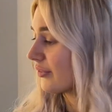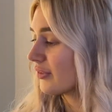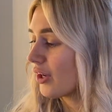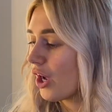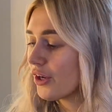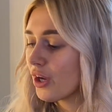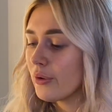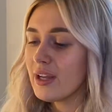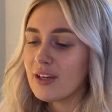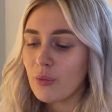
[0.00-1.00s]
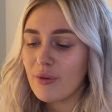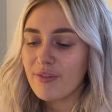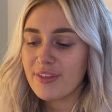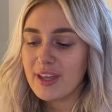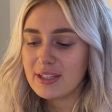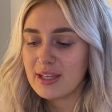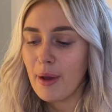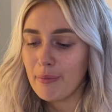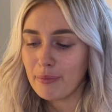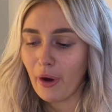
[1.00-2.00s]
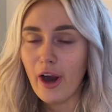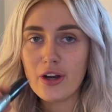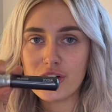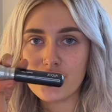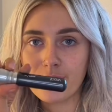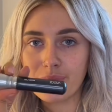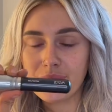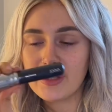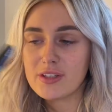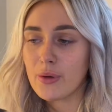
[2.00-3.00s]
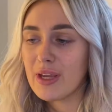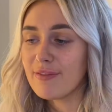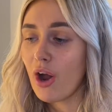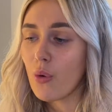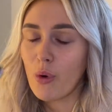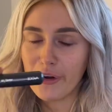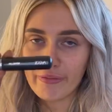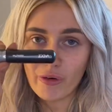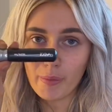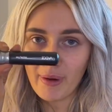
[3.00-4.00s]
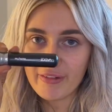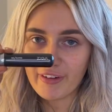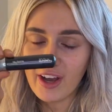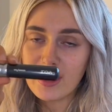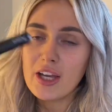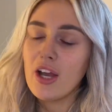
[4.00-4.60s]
I go in with this brush, Zoeva 104 Buffer.